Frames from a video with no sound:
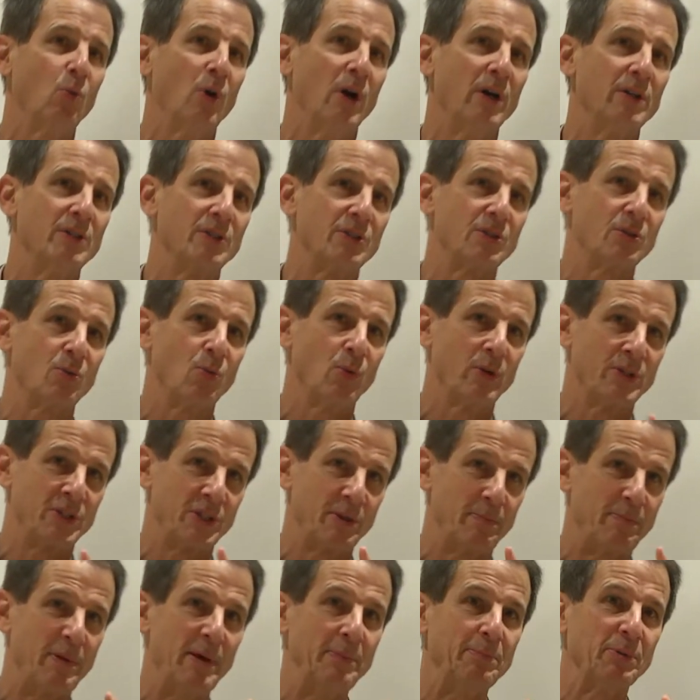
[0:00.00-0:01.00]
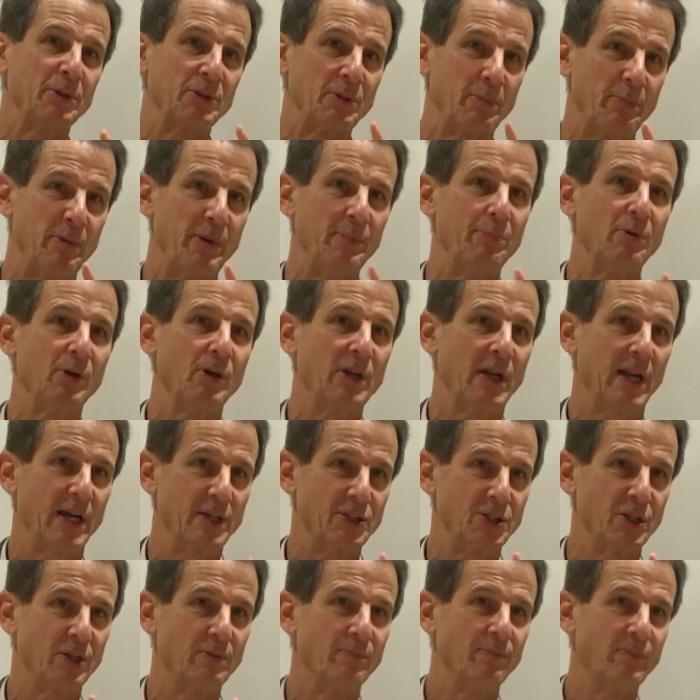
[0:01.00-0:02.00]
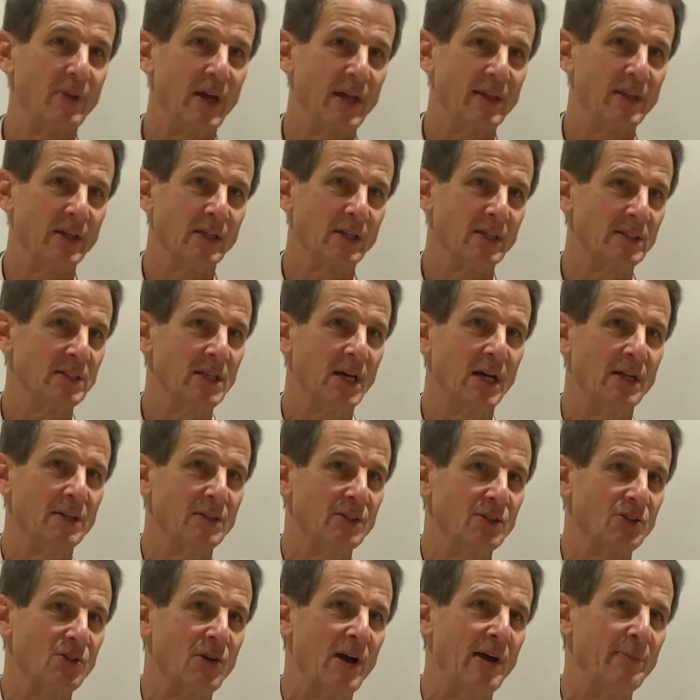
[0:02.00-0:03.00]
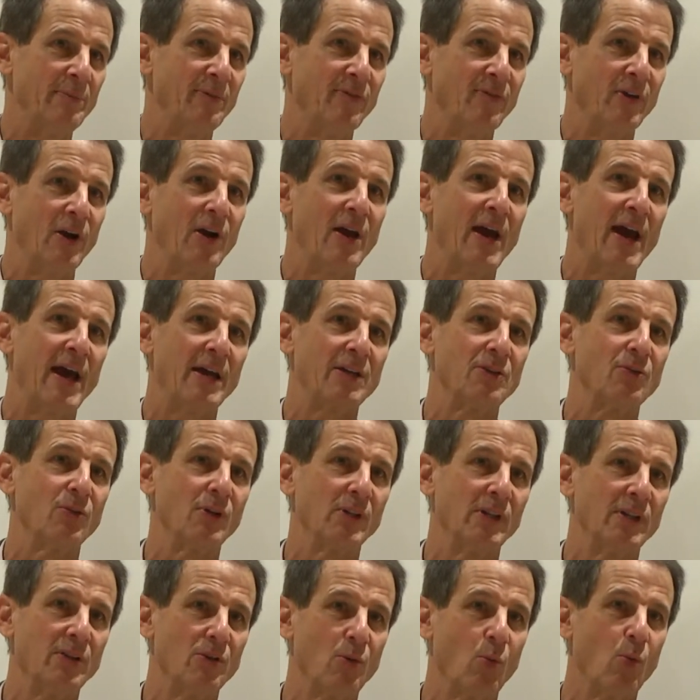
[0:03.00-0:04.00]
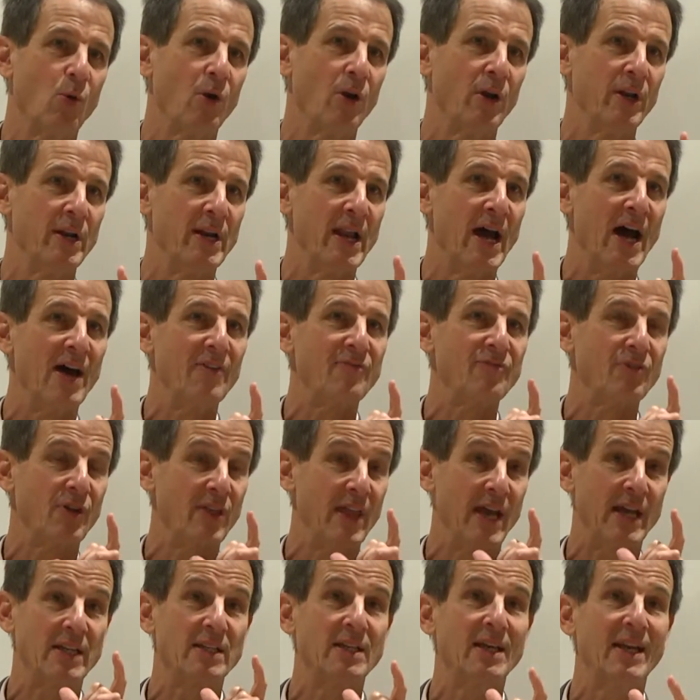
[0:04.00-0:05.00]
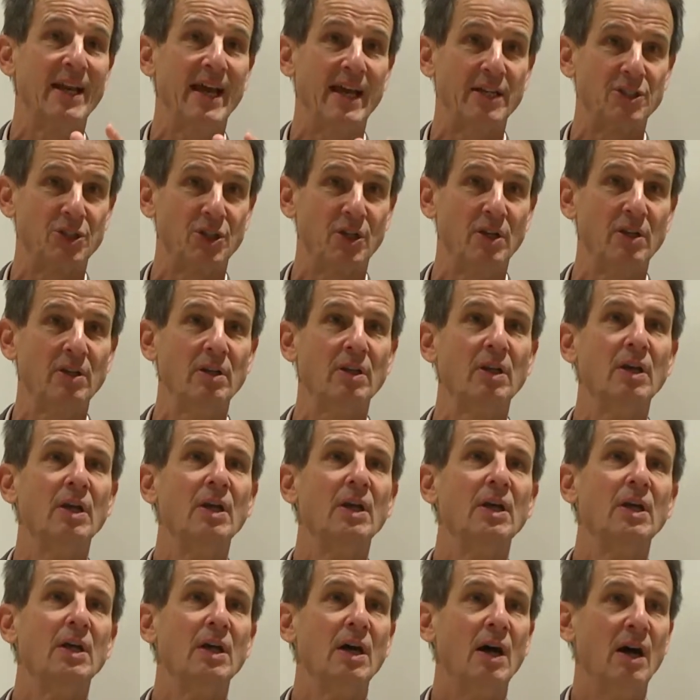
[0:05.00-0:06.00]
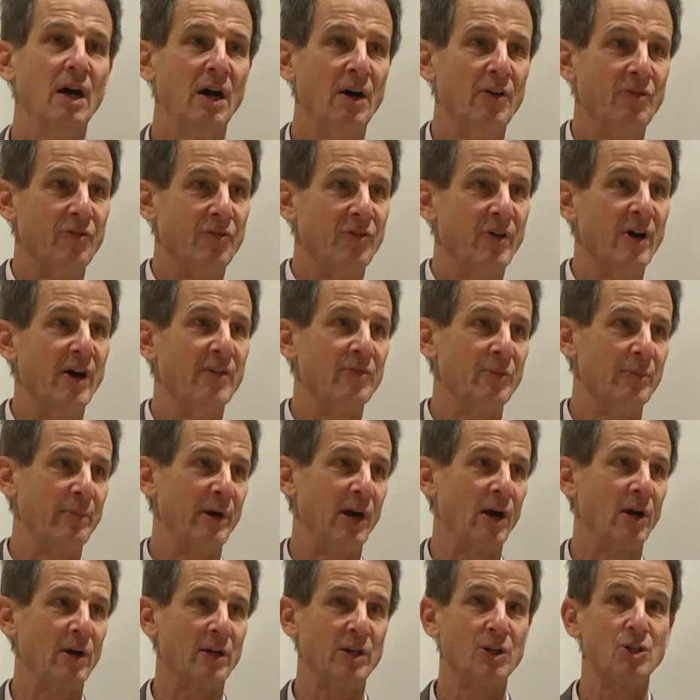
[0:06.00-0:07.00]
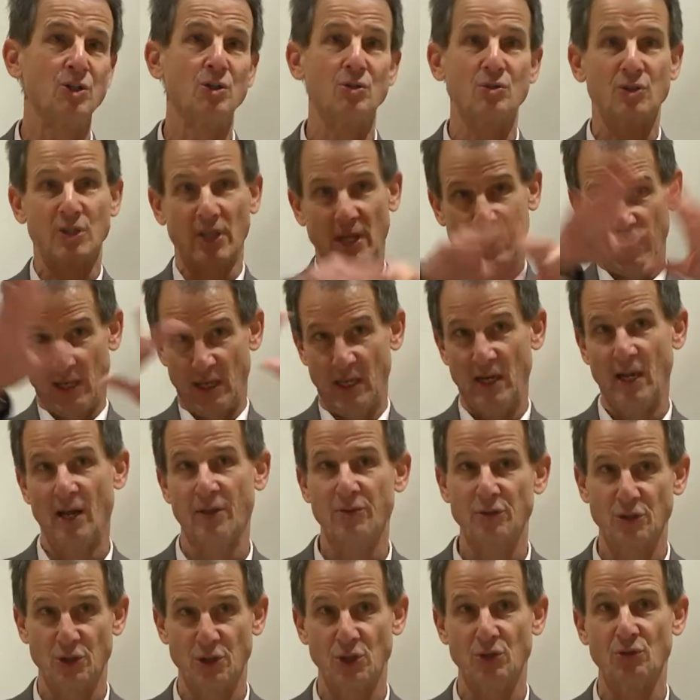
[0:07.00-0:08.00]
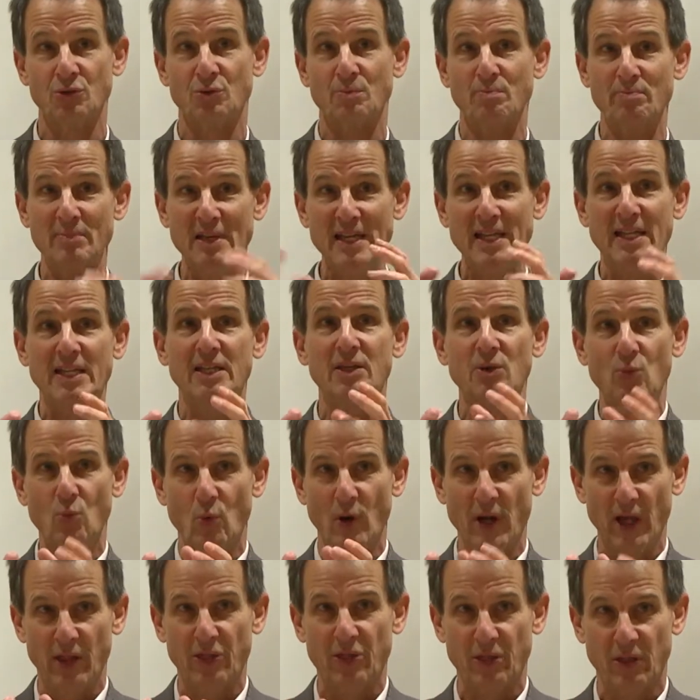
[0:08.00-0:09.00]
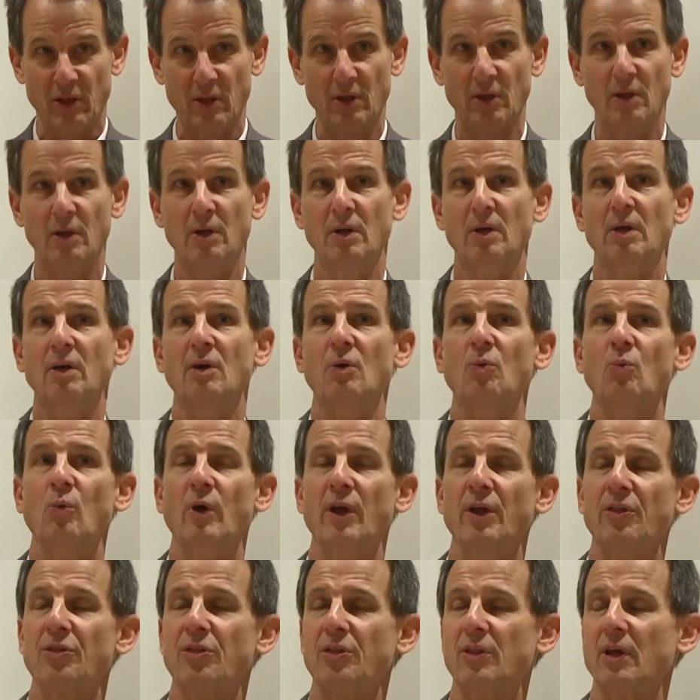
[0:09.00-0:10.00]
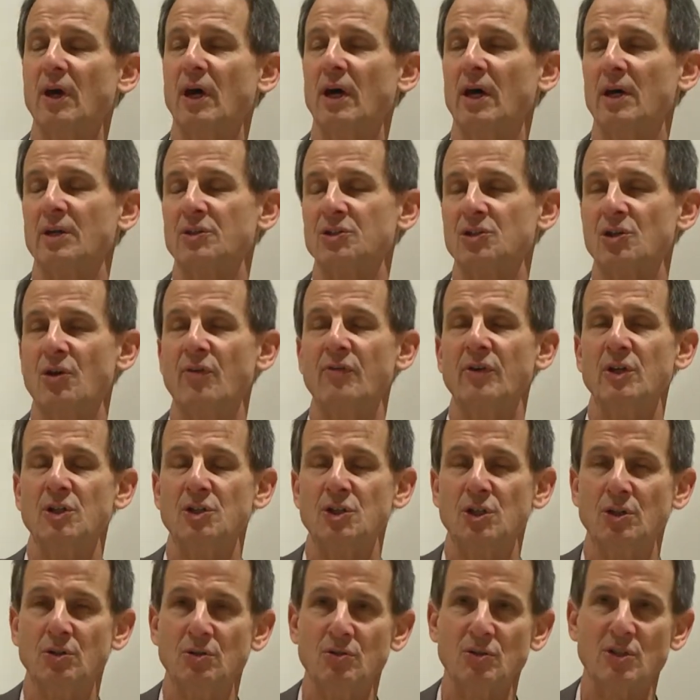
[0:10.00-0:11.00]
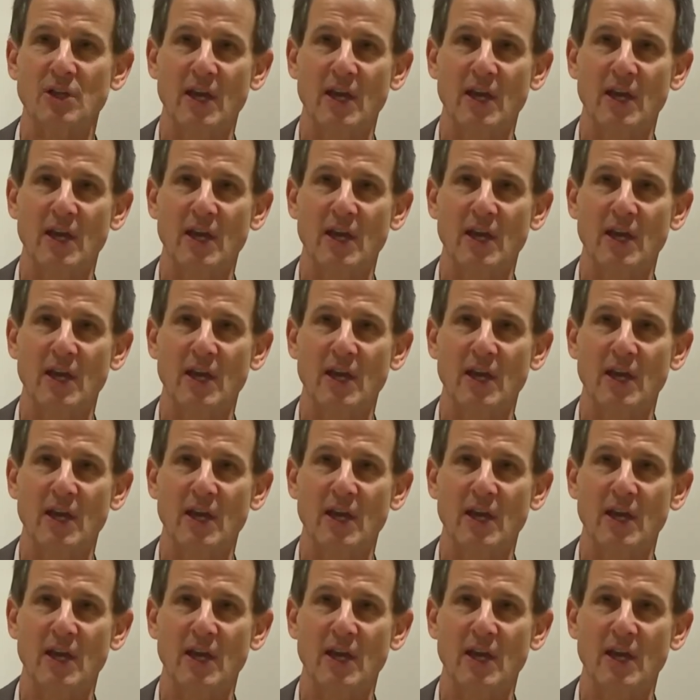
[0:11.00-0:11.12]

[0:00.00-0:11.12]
was the people-to-people connection. I think Natan described it very accurately, that were it not for that connection of American Jews and other Jews meeting with Soviet Jews